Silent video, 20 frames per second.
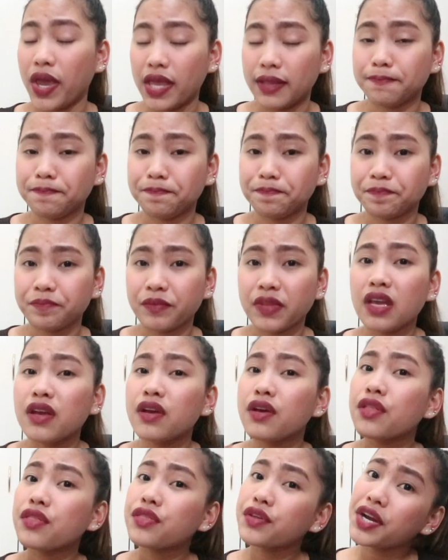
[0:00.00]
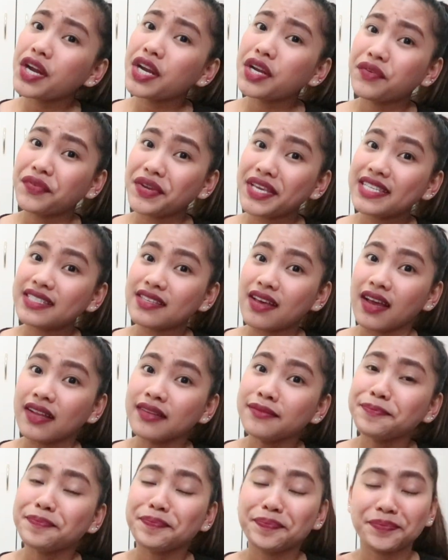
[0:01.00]
weight. Third
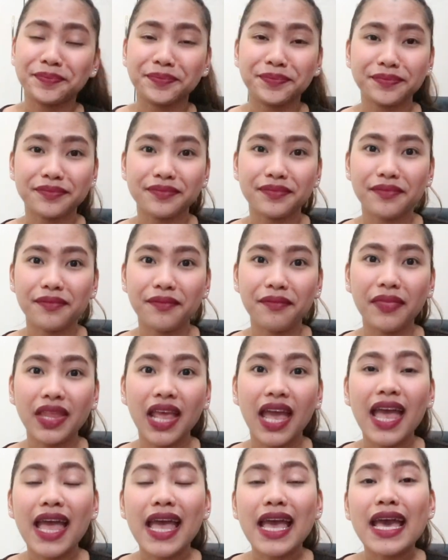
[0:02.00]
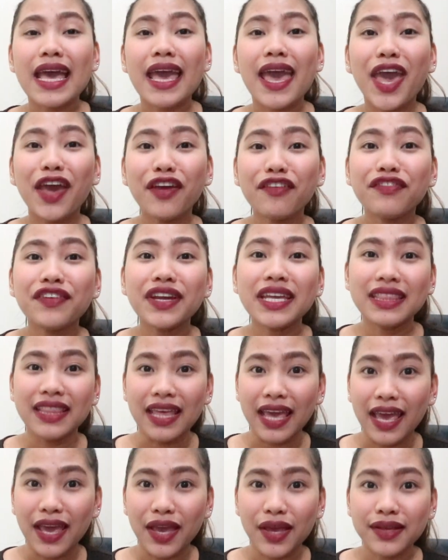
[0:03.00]
reason, every
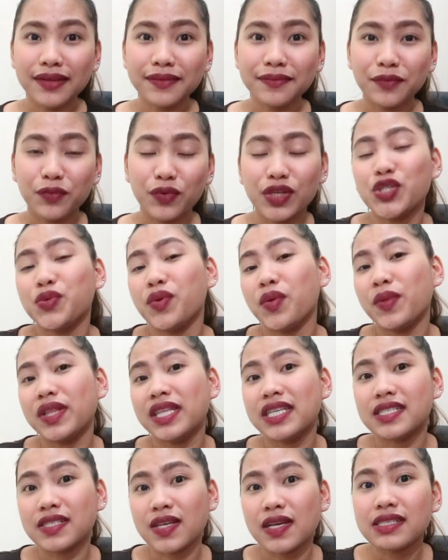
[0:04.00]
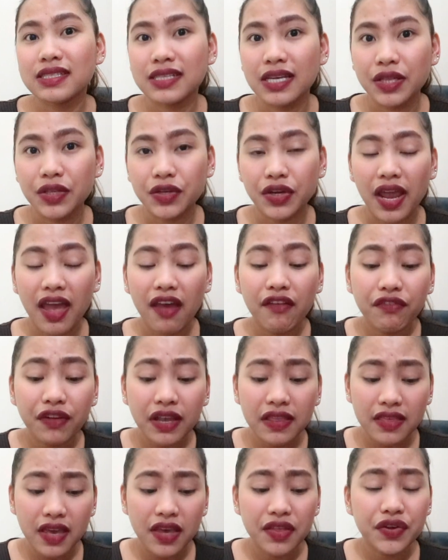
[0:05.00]
day, which we will discuss later,
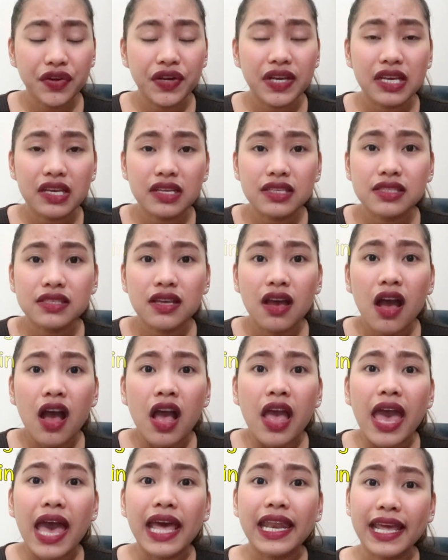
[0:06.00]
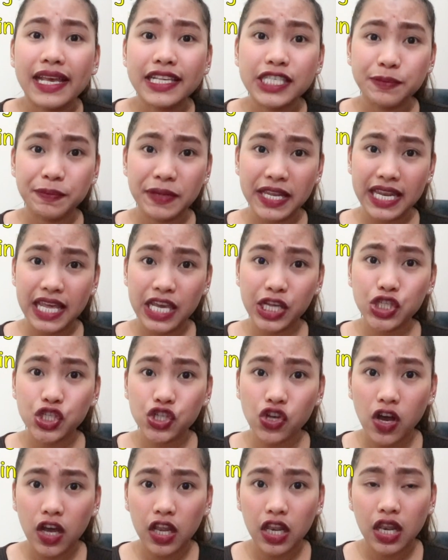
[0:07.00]
every day there is an
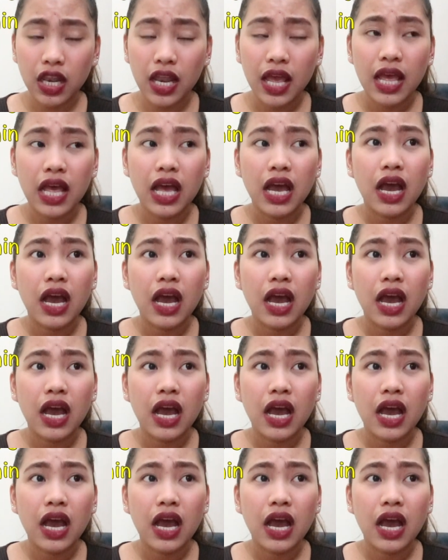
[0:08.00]
explanation